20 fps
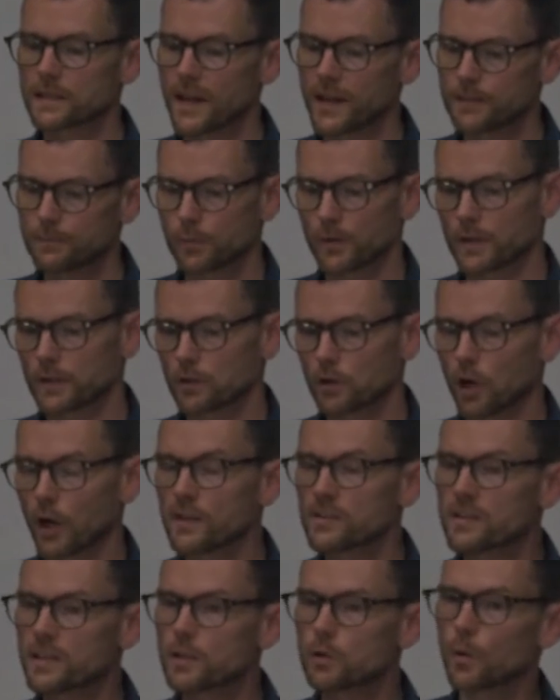desperate
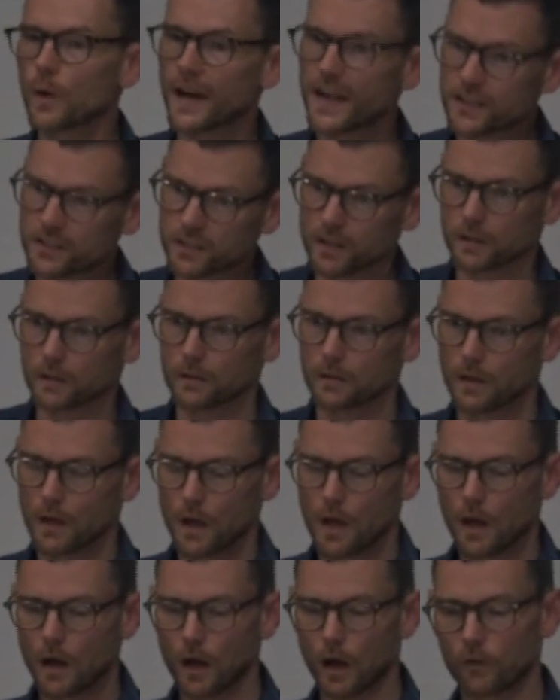continuation
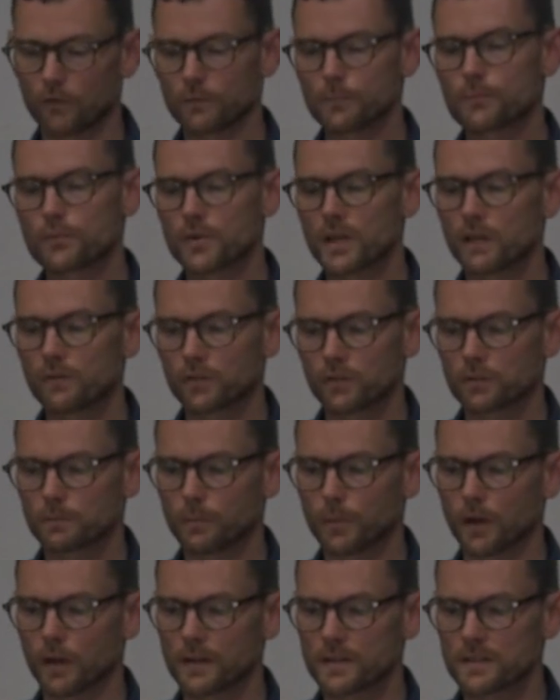of previous
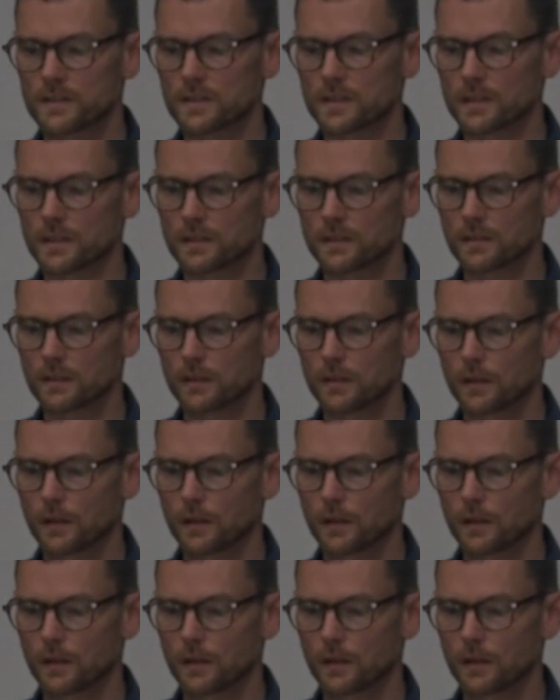policies.